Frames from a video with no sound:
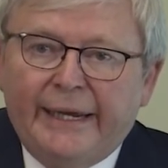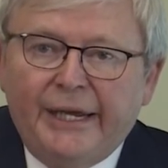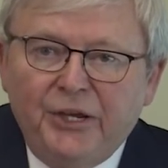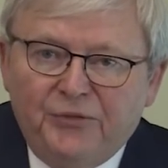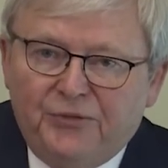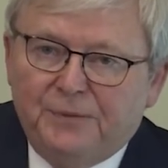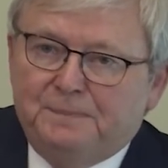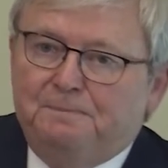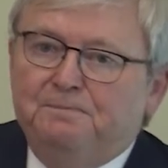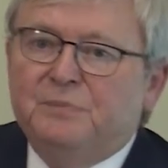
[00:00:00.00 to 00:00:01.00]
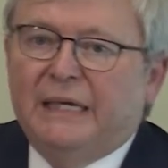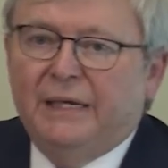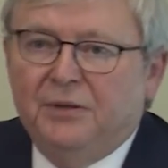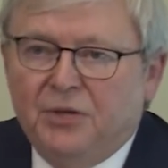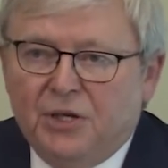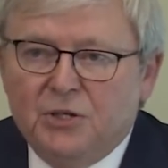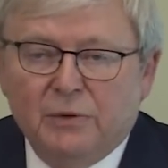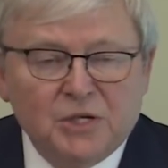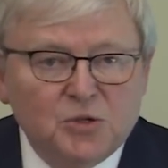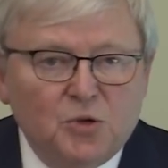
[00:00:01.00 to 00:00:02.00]
if, in the
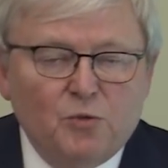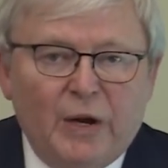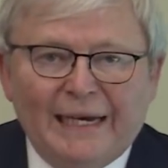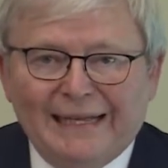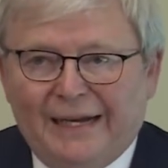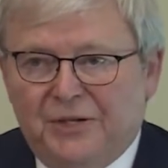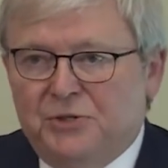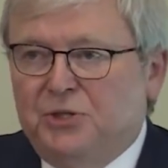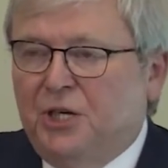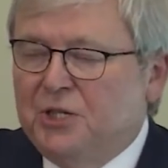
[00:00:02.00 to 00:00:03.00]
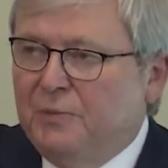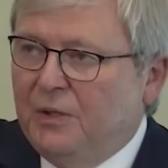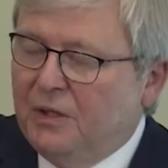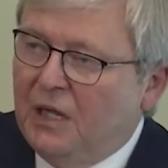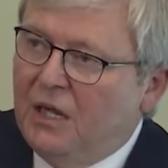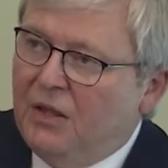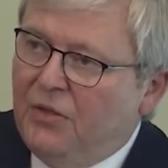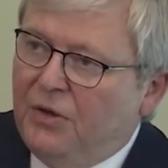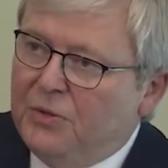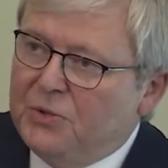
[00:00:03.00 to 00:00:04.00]
U.S. regulator's judgment,
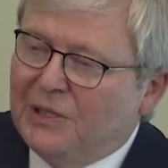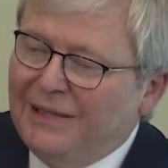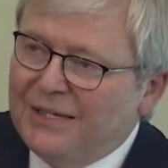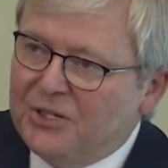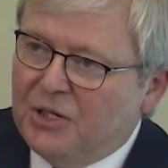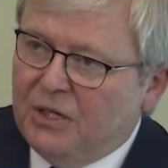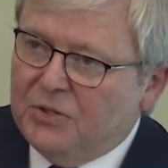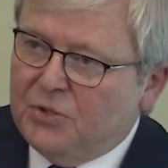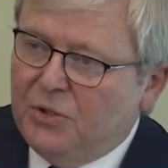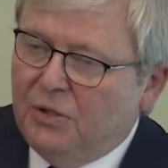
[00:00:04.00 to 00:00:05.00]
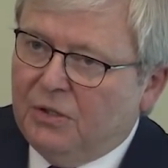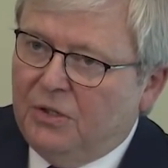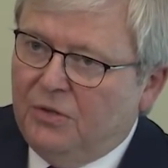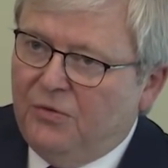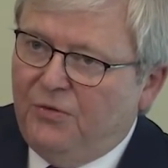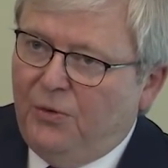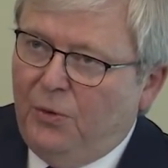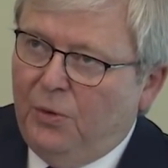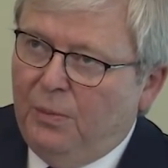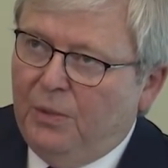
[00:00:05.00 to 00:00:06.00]
those listings do not
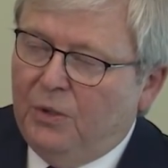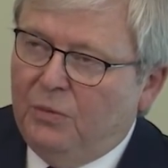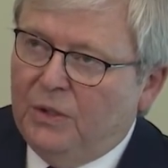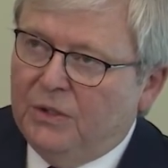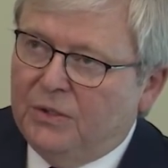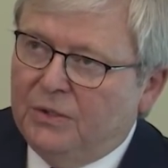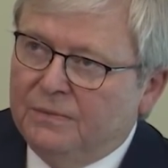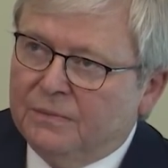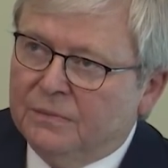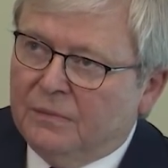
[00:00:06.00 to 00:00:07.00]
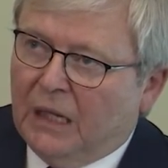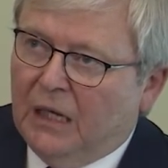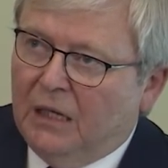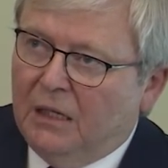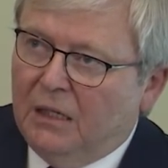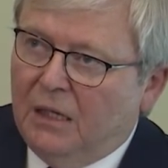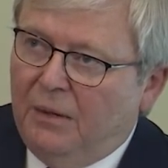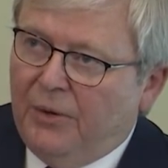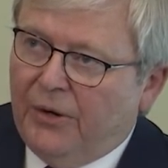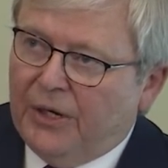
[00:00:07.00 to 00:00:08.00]
conform with
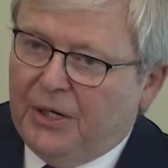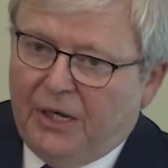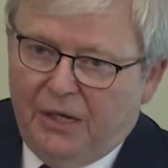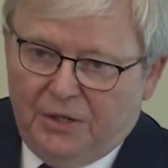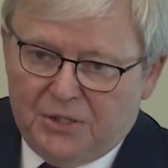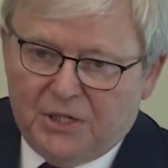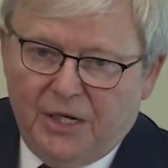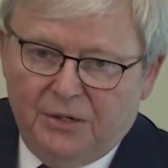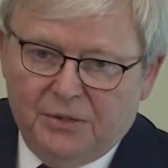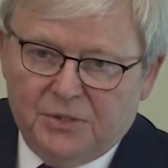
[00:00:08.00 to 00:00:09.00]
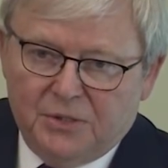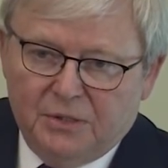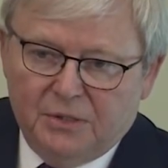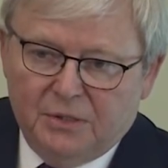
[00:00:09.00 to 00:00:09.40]
American accounting standards.